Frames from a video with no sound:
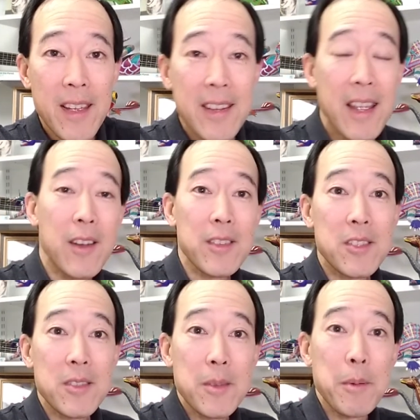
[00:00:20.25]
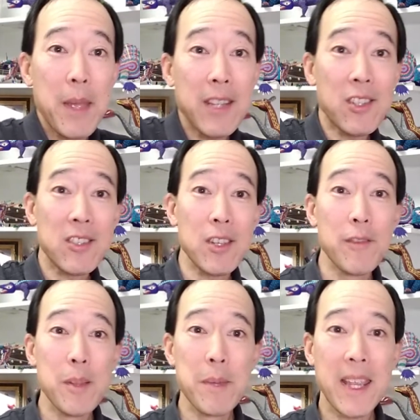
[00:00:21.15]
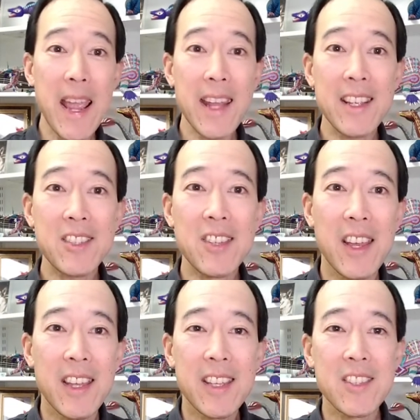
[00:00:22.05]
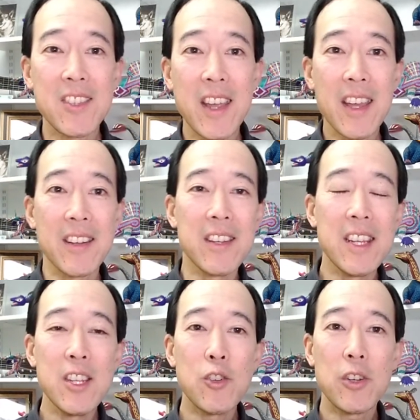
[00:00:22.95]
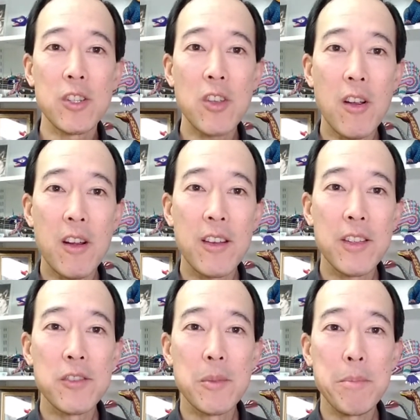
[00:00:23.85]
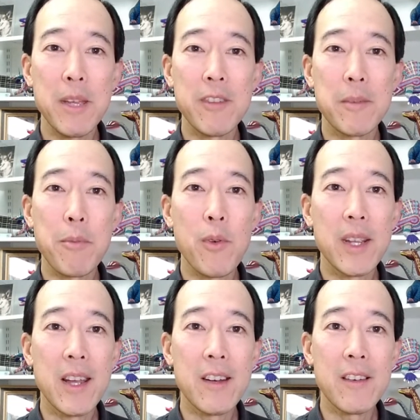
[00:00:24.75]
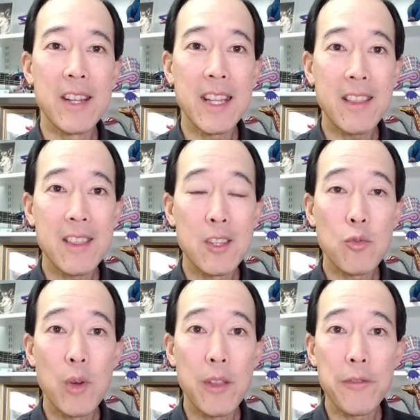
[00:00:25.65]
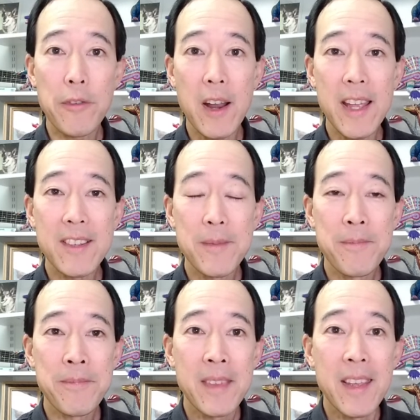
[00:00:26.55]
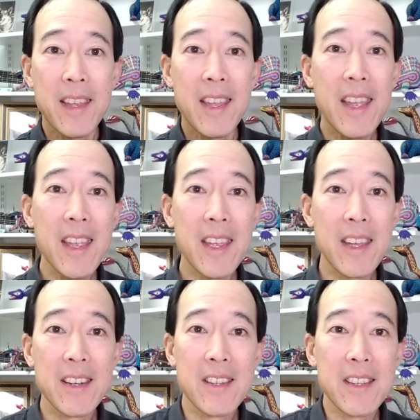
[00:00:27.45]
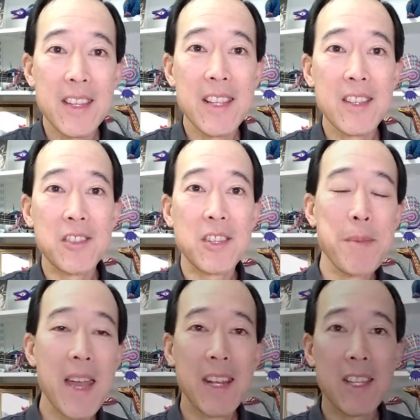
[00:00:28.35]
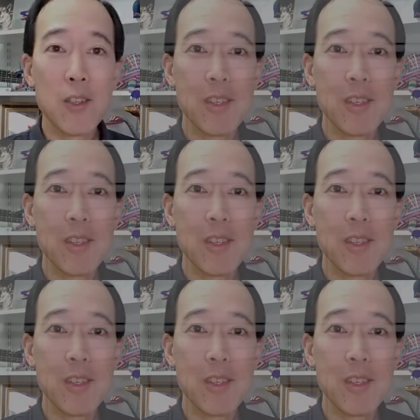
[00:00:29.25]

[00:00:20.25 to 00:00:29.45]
Now, the basics of the mechanics is that in your guitar there's a pivot point underneath the 12th fret. And in the schematic you